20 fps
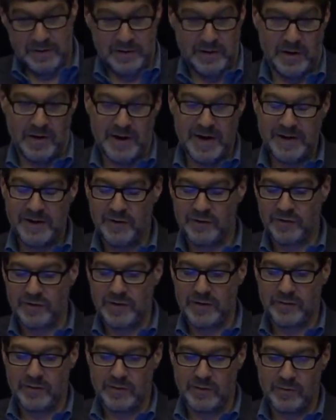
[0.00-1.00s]
All right, here's
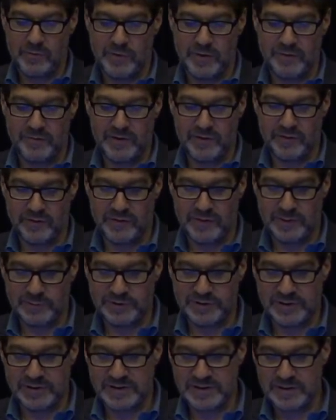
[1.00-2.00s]
another one of these
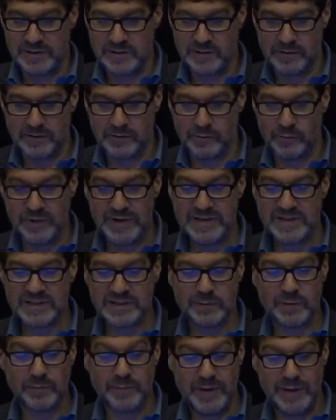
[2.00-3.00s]
assumptions.
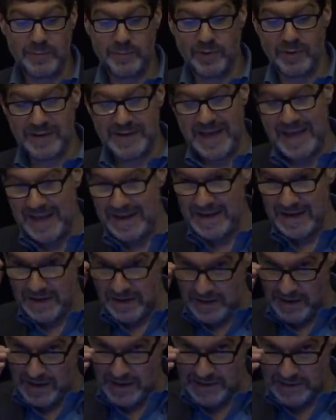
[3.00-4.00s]
Reasonable people
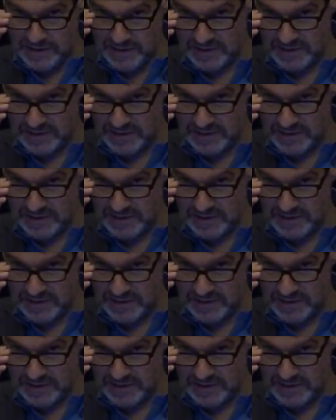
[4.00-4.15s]
cannot